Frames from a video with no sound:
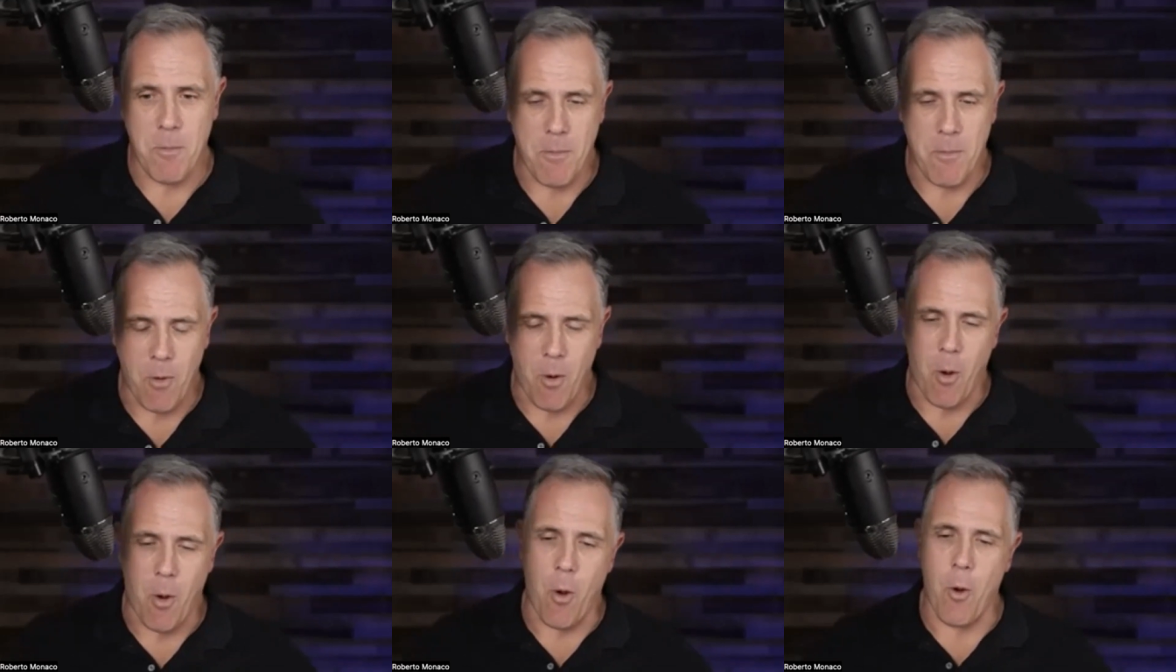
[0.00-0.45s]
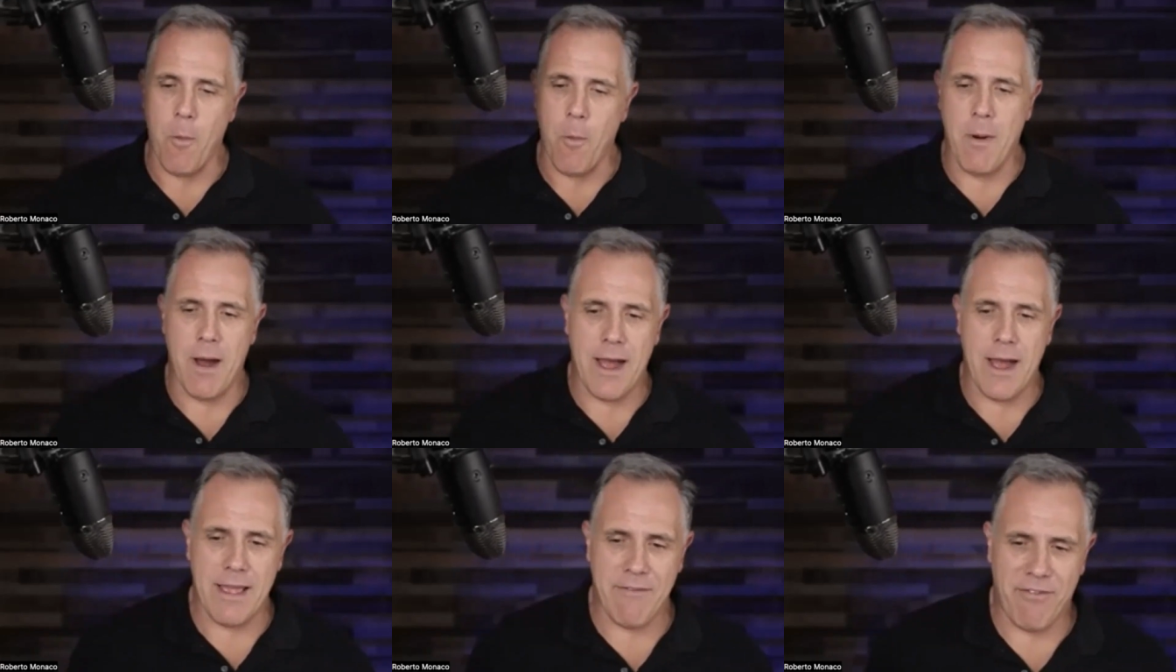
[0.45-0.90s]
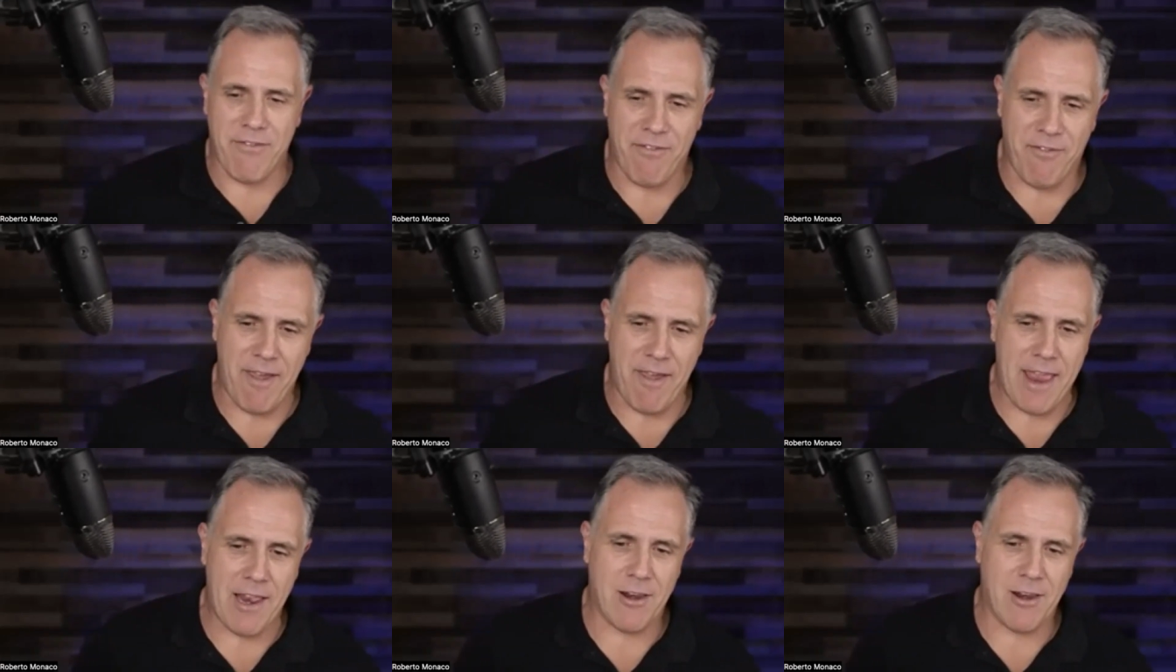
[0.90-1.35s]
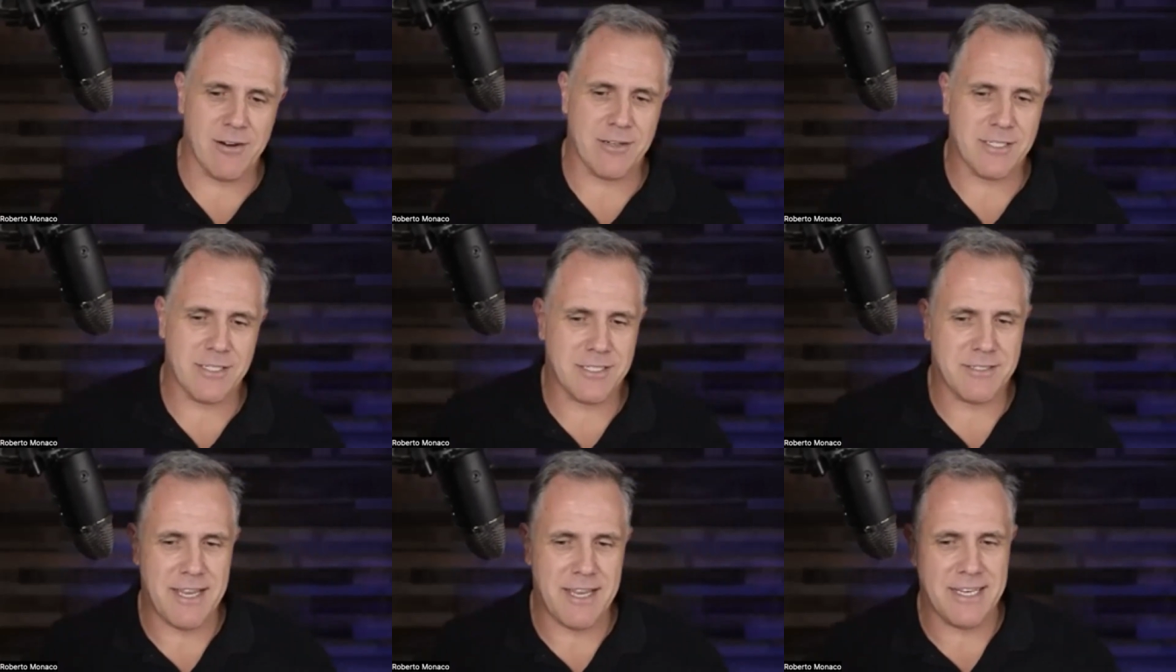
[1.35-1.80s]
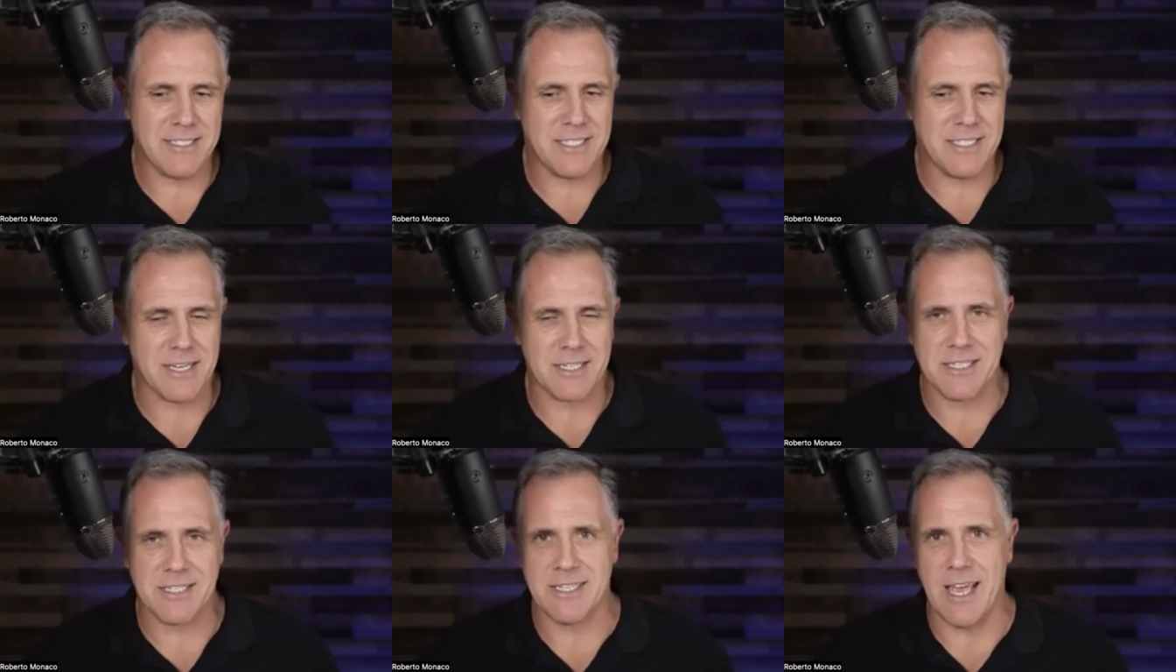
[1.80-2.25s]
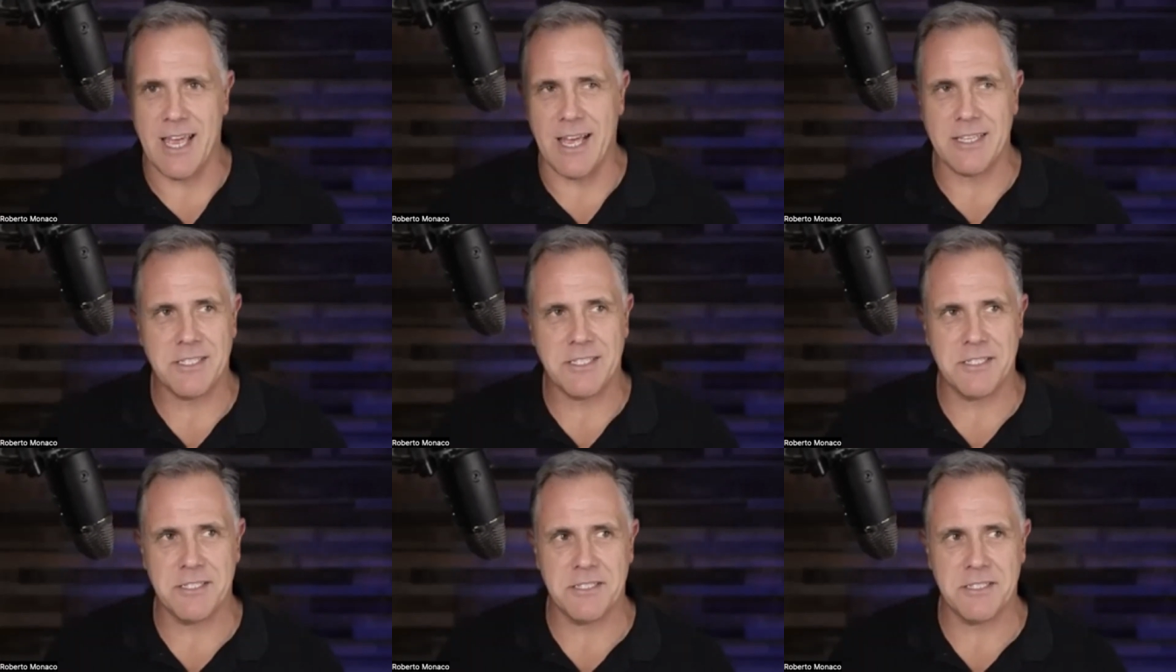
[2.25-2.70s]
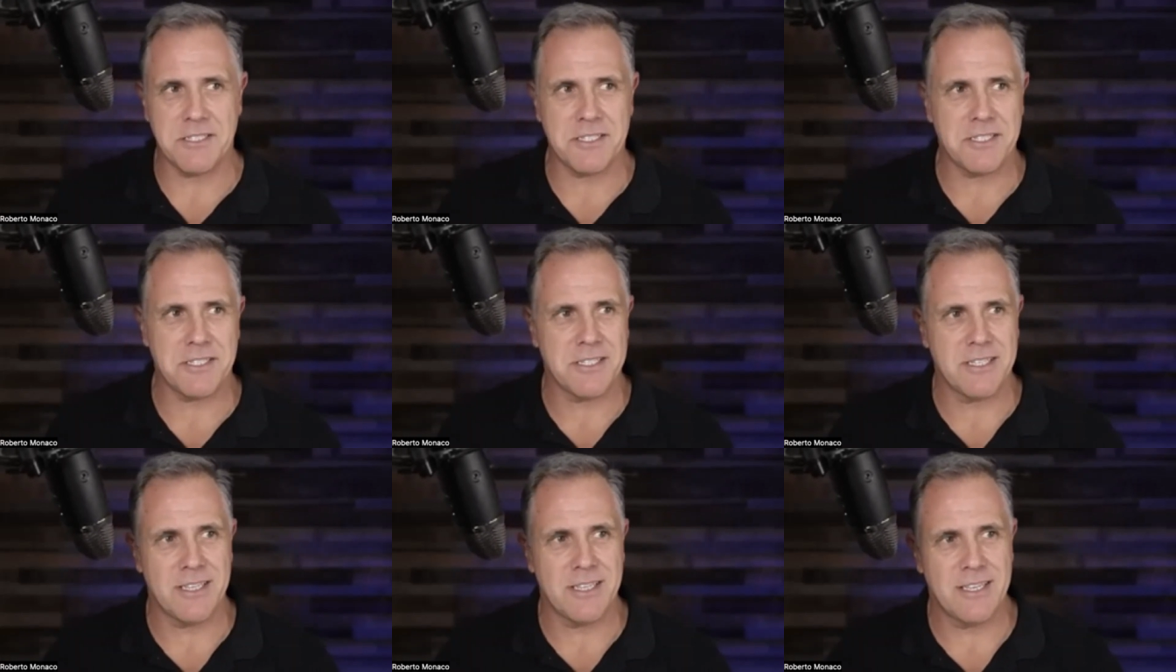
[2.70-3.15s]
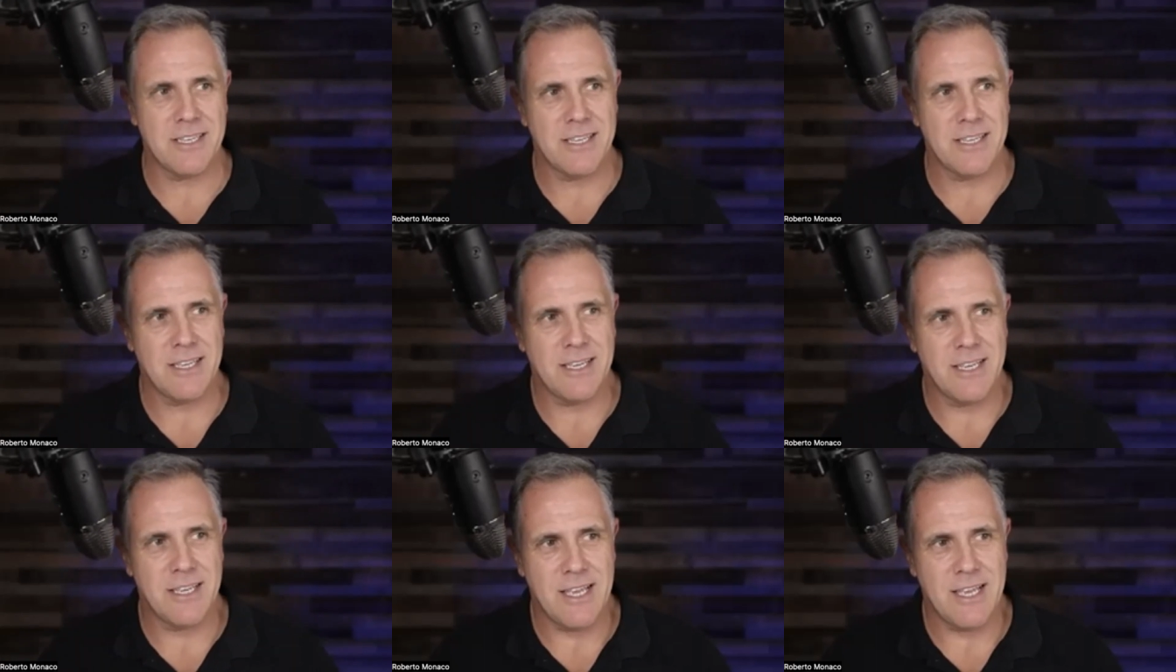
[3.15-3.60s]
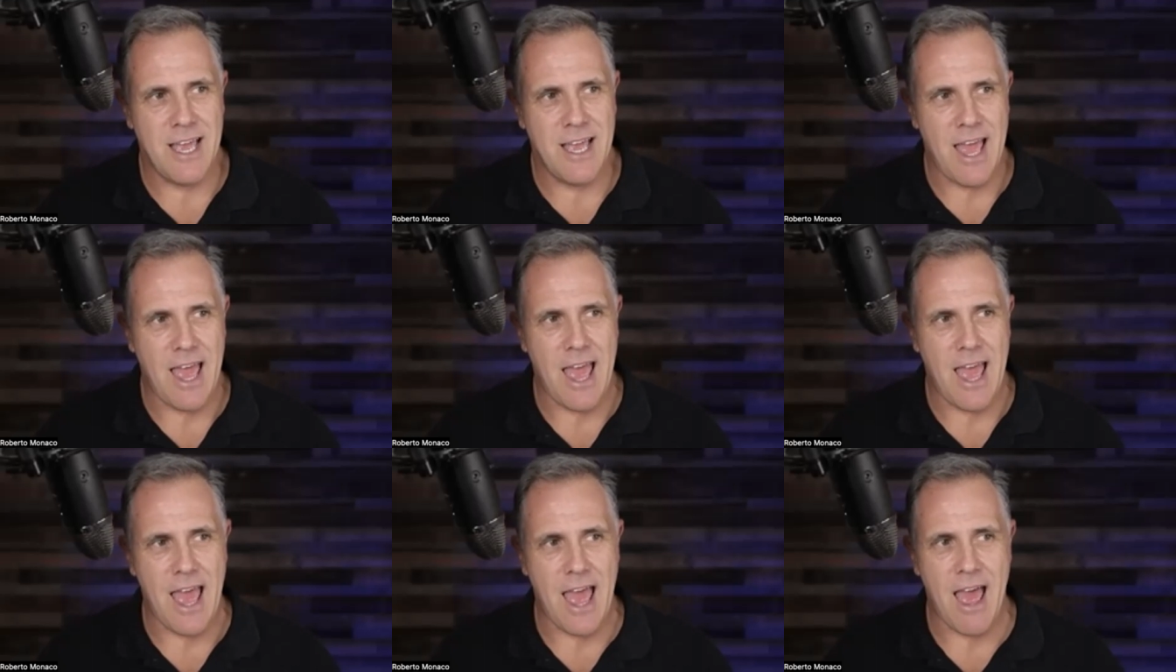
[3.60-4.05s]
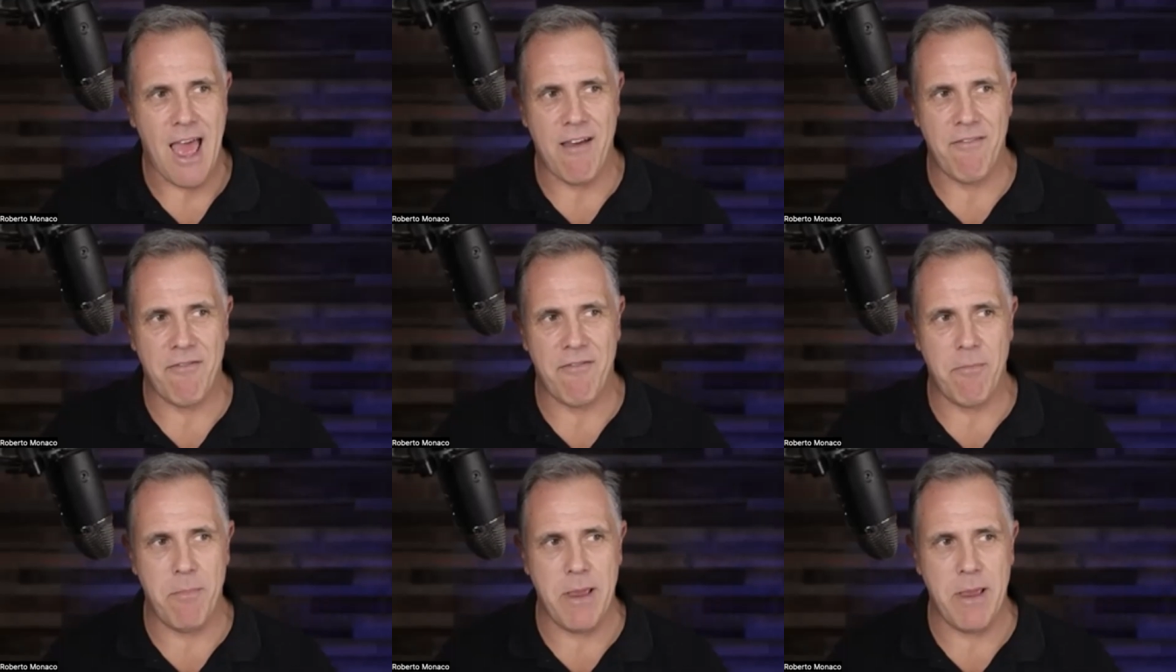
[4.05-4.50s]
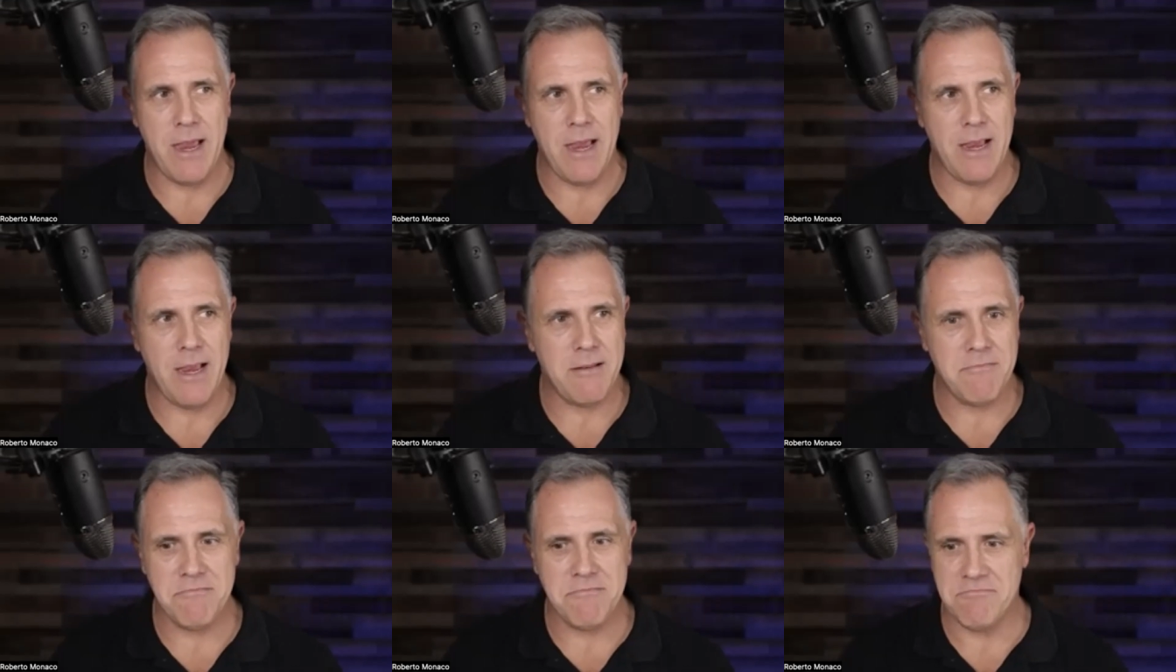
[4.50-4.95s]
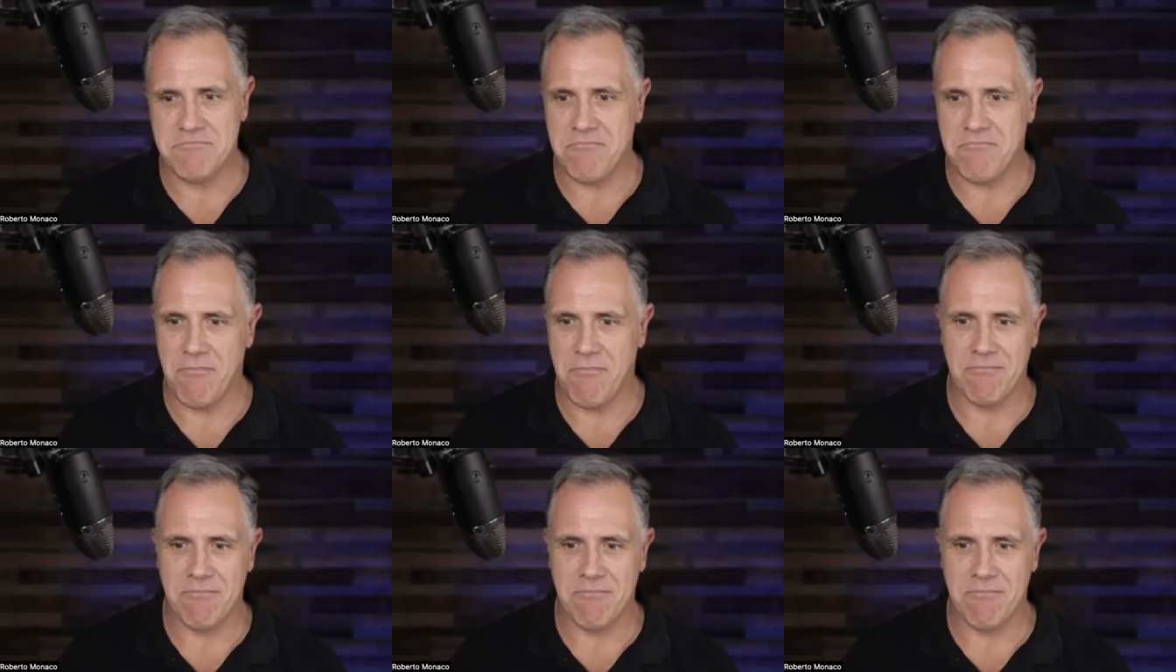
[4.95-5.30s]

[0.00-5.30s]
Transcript: all my failures and successes have been